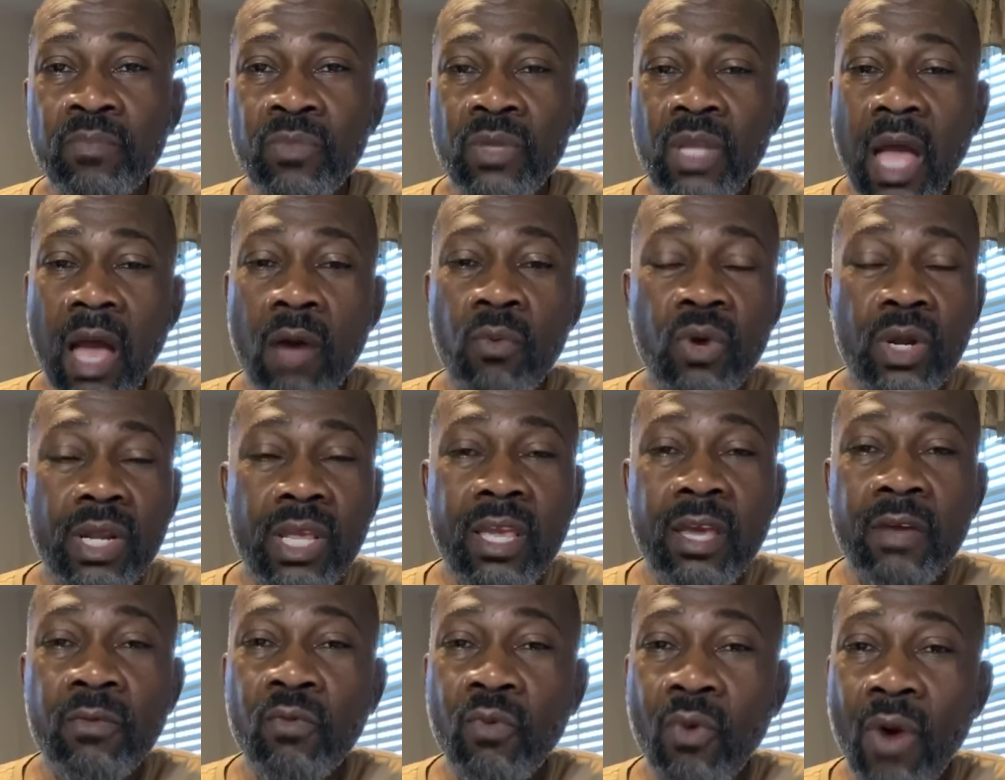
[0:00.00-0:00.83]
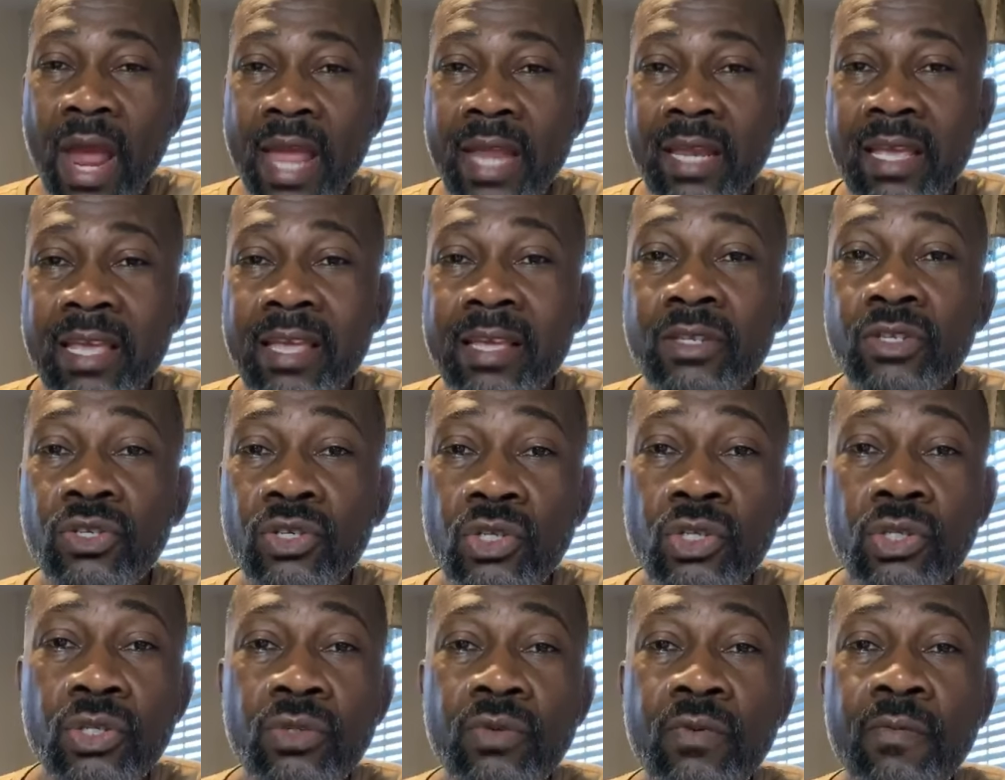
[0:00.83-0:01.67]
I want to get right
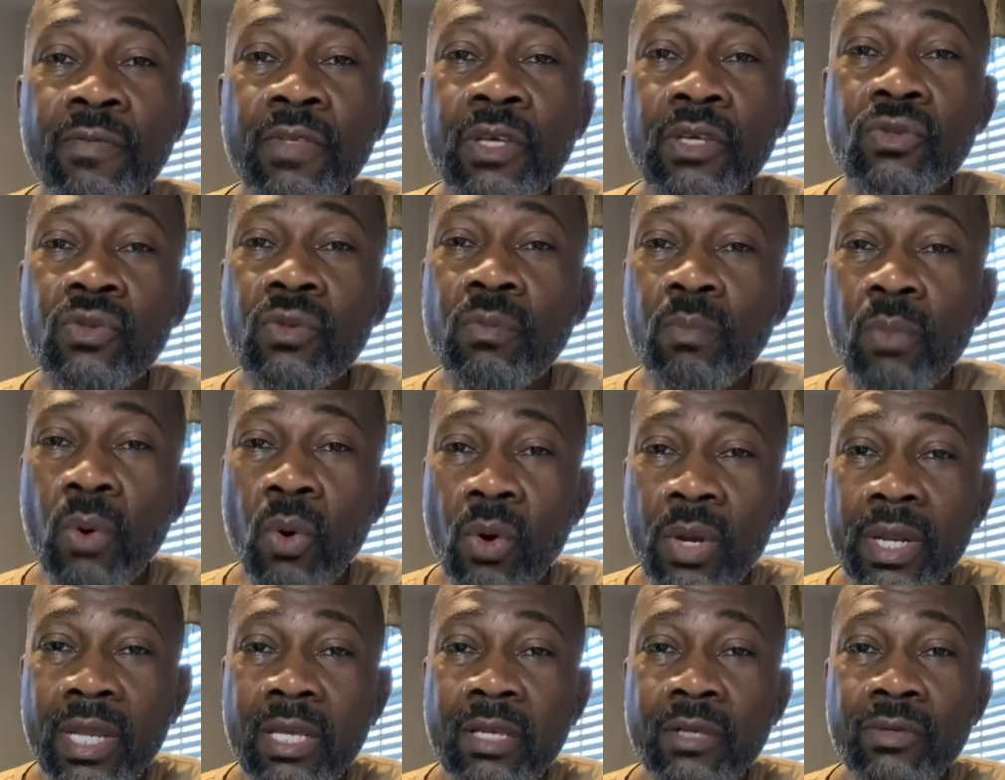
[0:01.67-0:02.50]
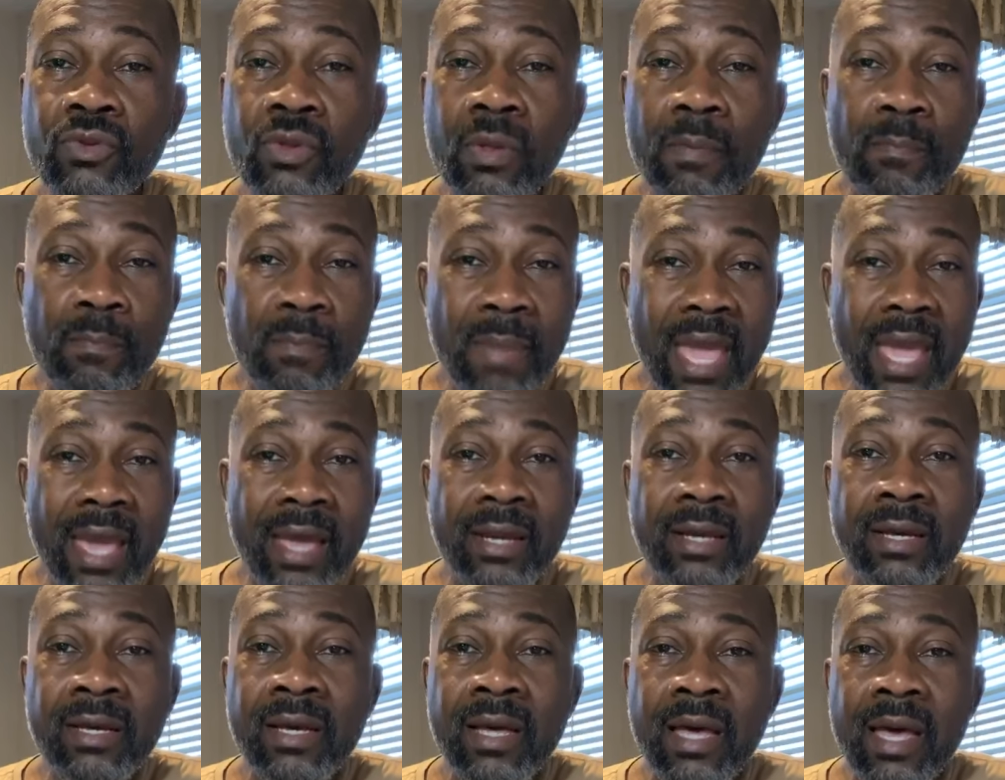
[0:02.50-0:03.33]
into this morning's
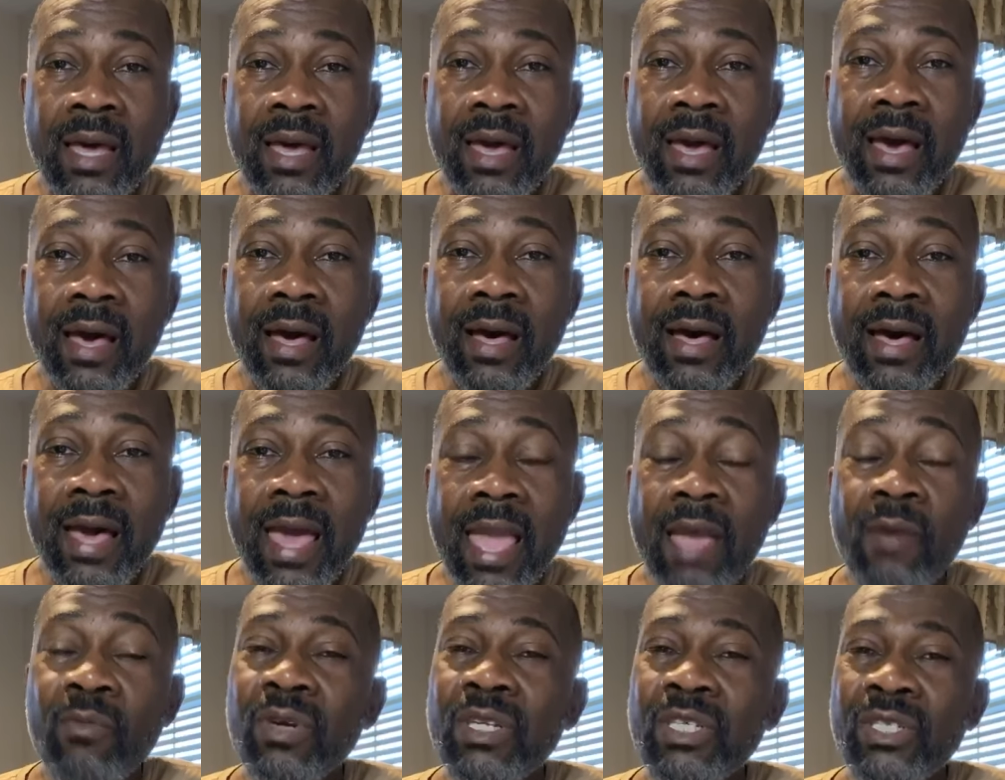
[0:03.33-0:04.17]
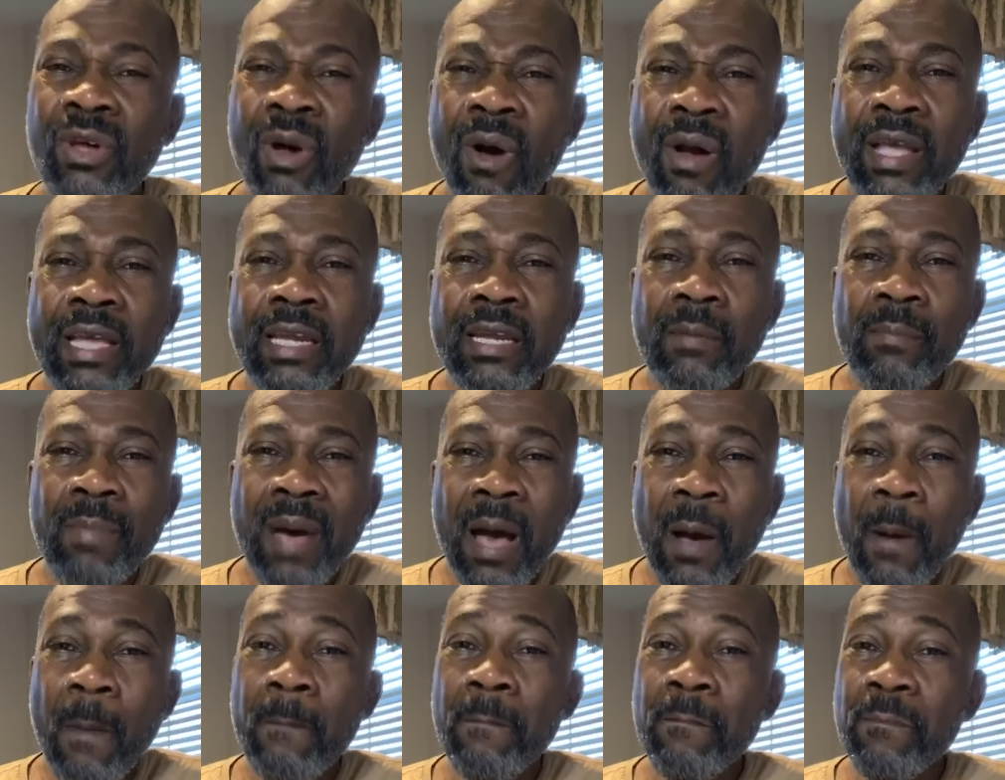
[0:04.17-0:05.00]
Manna, and we're talking
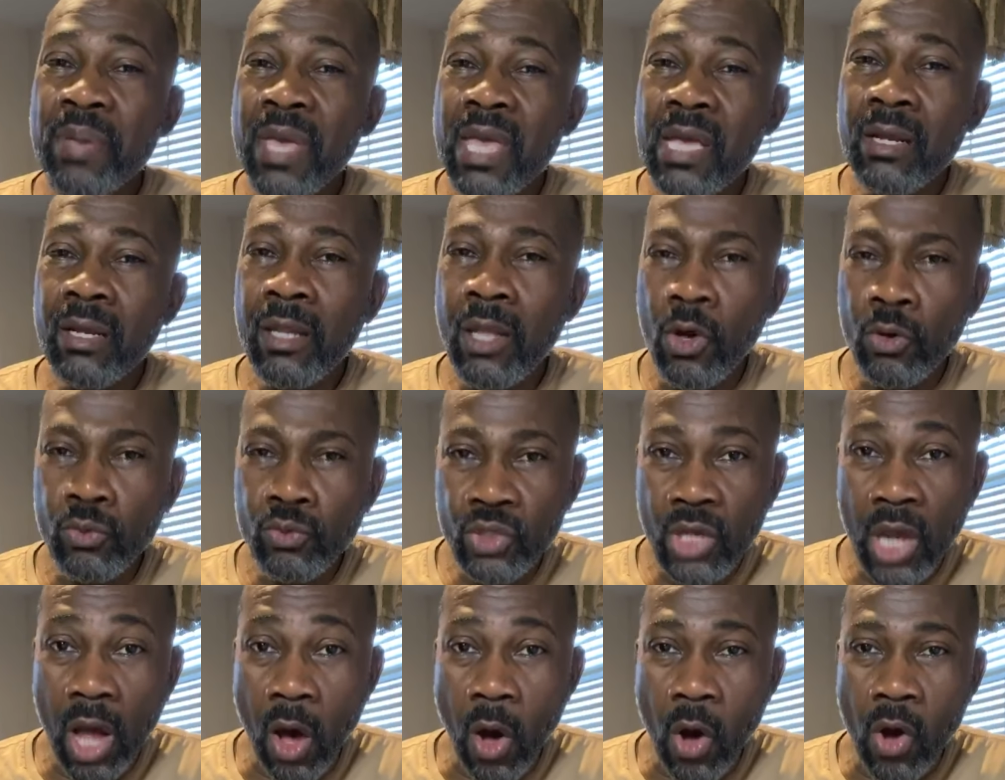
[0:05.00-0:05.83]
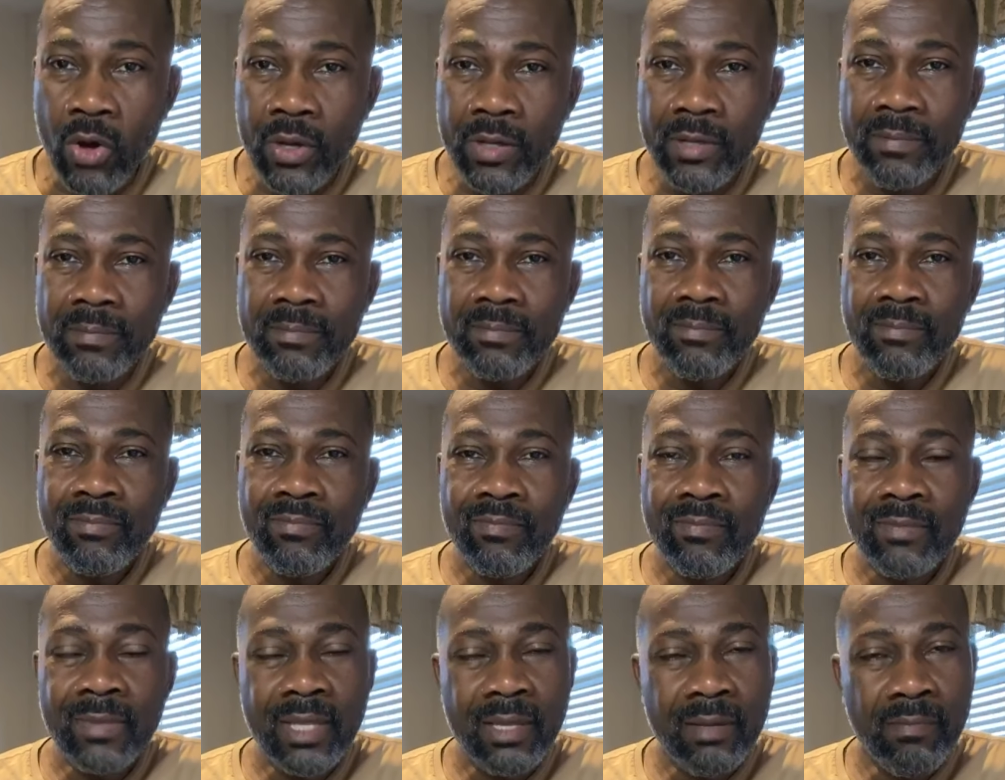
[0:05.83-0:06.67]
about pillow talk.
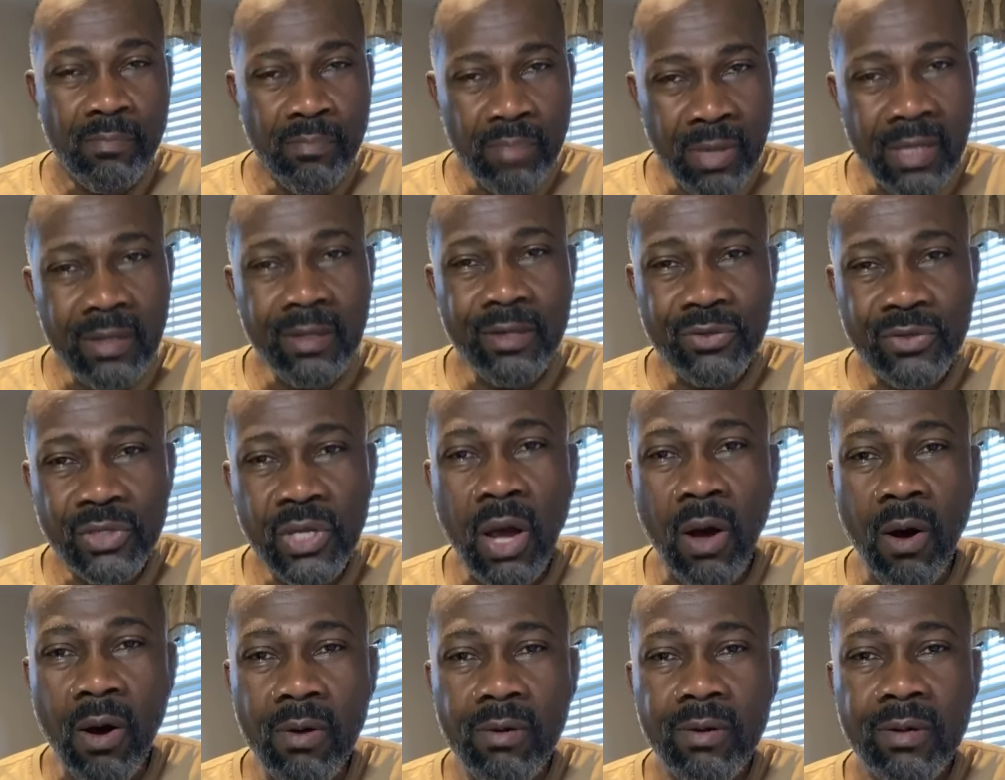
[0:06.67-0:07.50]
Pillow talk.